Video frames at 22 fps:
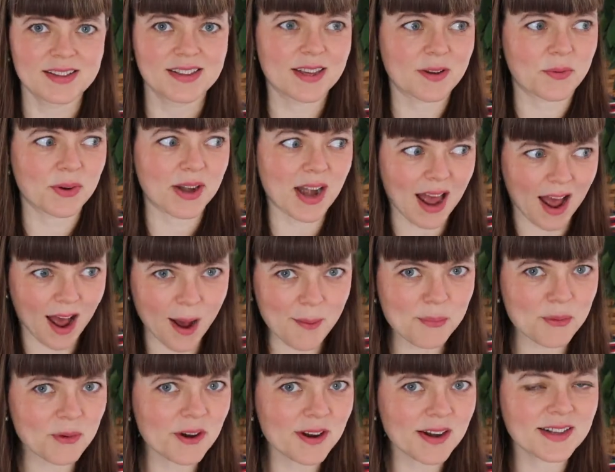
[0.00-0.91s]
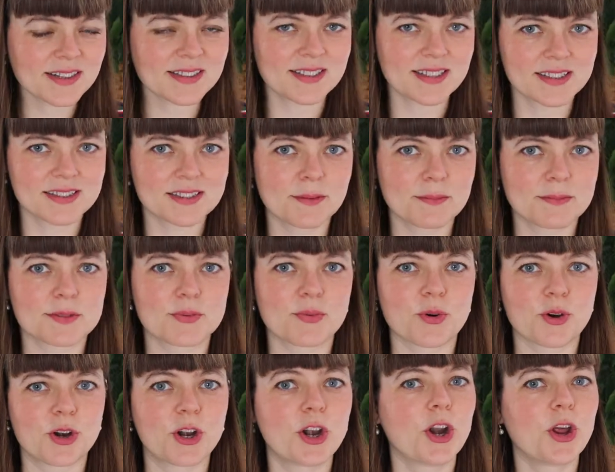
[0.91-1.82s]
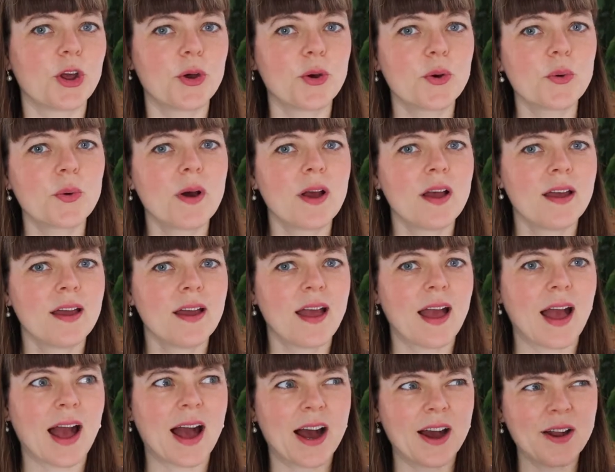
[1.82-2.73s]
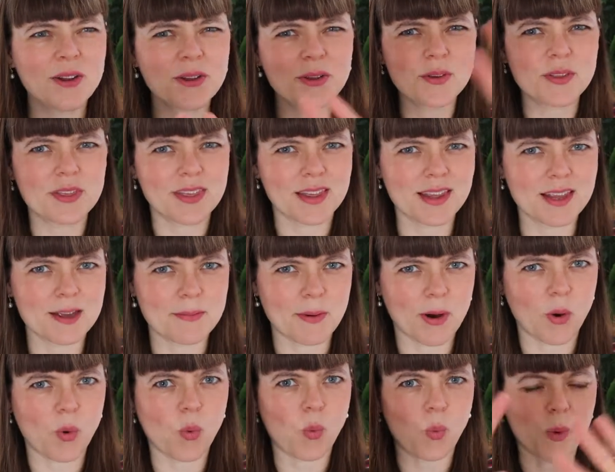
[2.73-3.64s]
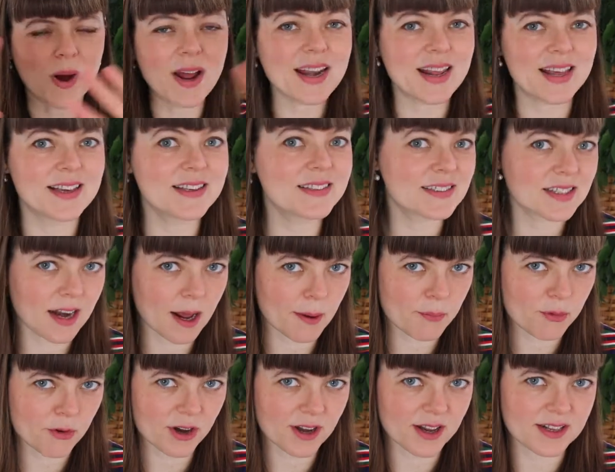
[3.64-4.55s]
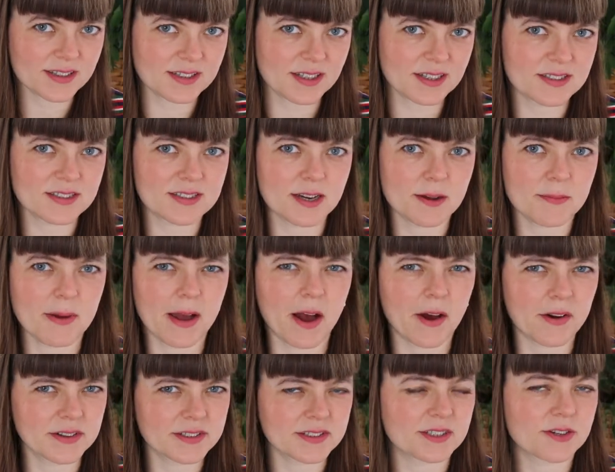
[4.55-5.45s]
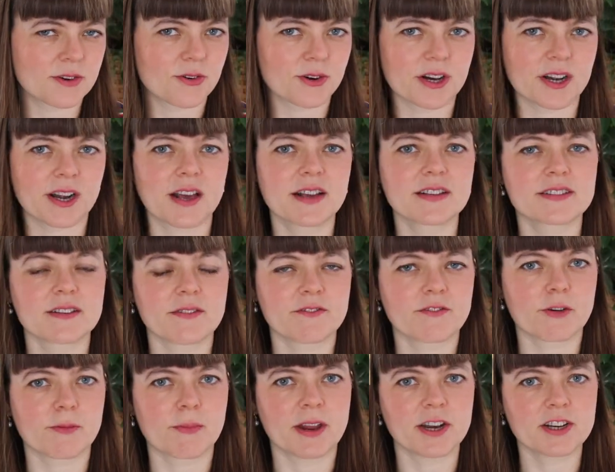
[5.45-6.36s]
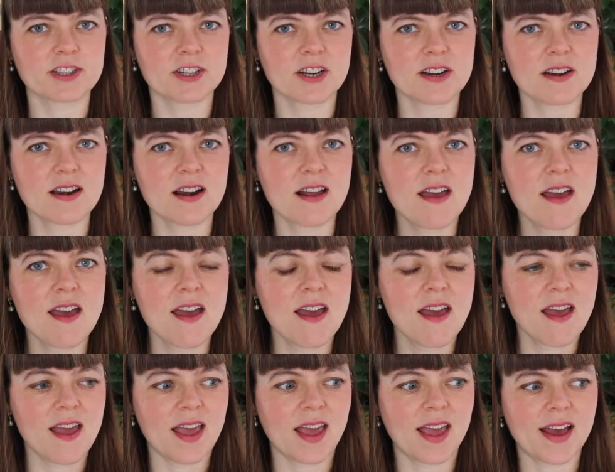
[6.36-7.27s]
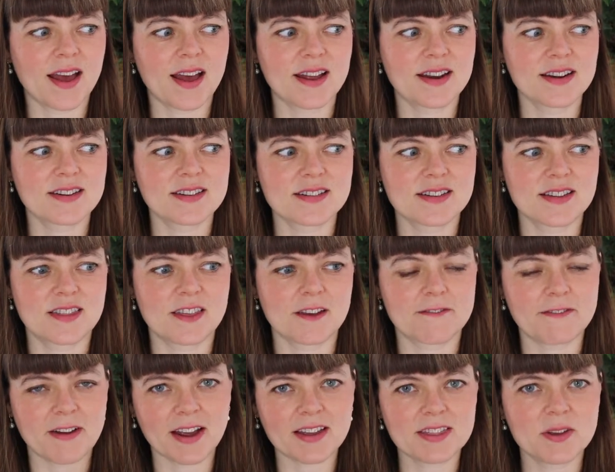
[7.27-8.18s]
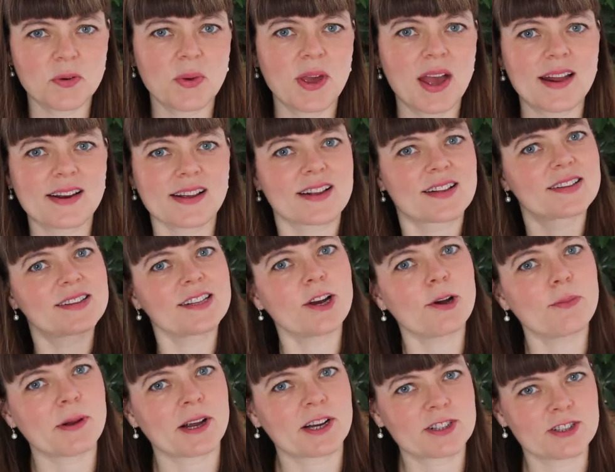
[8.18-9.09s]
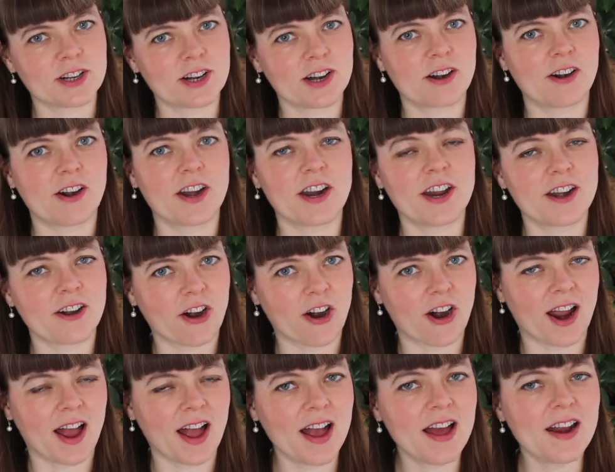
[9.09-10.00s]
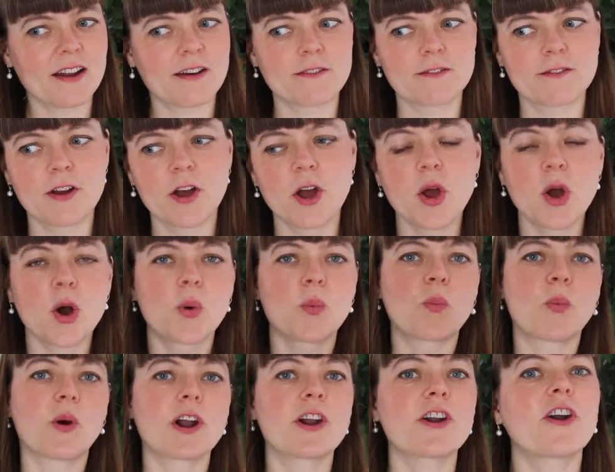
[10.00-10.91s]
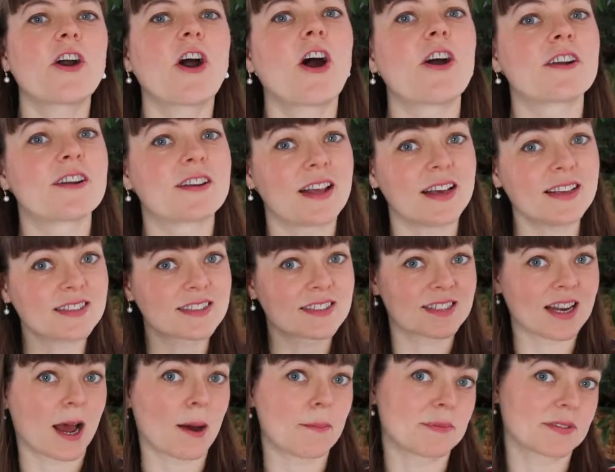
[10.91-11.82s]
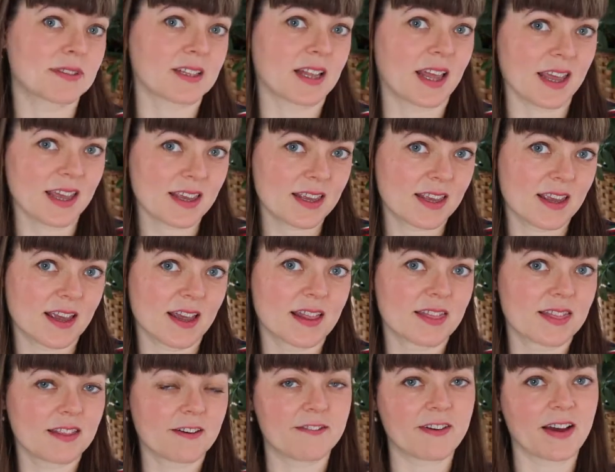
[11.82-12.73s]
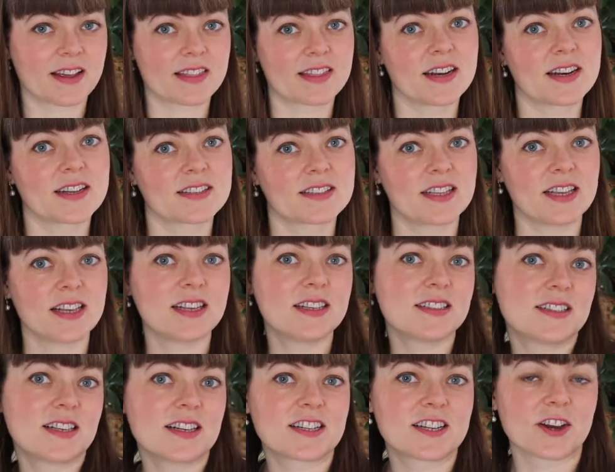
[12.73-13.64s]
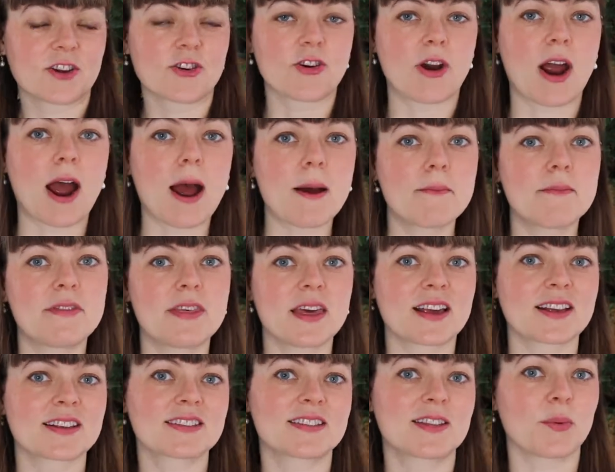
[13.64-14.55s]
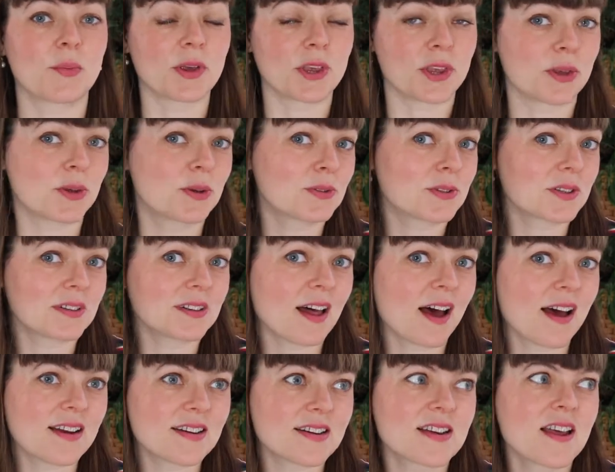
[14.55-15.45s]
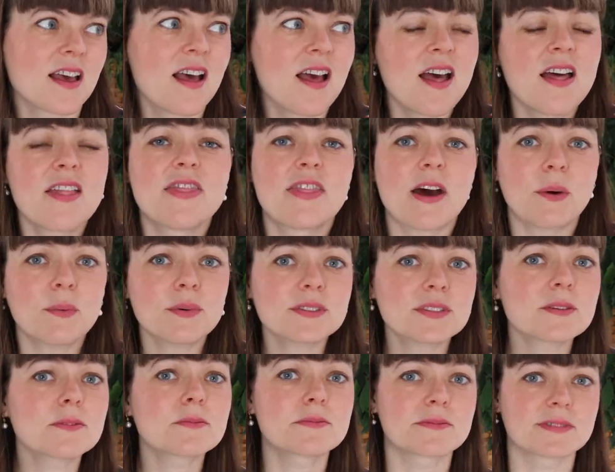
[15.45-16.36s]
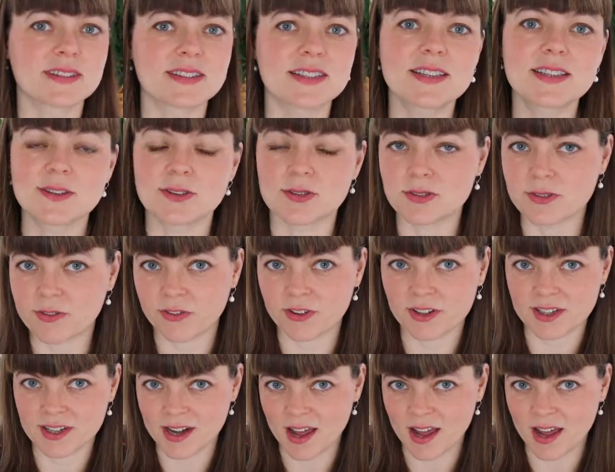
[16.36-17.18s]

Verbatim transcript: Like when operating systems were new, how do you think about what is an operating system? How does it organize information? And the fact that we had a clear picture in our, in our head of what are our desktops like and the fact that it's easy to grab things that we use a lot, that was a really useful